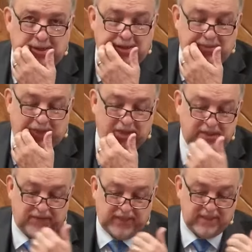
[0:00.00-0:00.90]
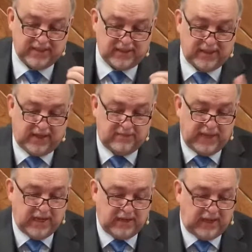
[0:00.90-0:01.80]
Because if he's not the God
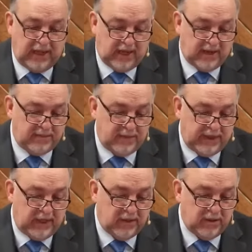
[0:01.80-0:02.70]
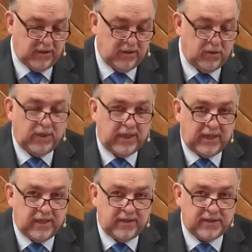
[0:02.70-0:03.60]
man, he cannot be who he
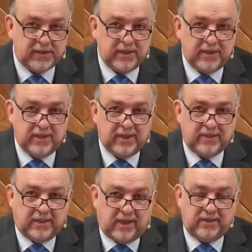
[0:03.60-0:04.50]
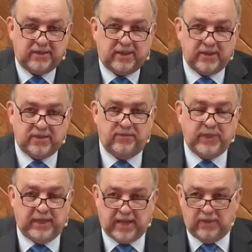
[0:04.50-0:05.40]
is in the context of
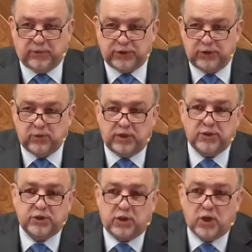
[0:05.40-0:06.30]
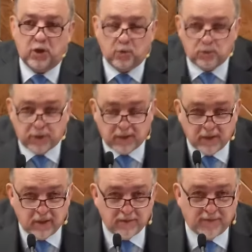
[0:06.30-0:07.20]
being able to atone
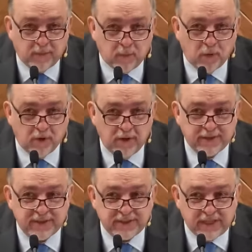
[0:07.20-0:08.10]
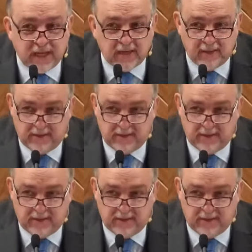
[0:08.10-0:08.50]
for sin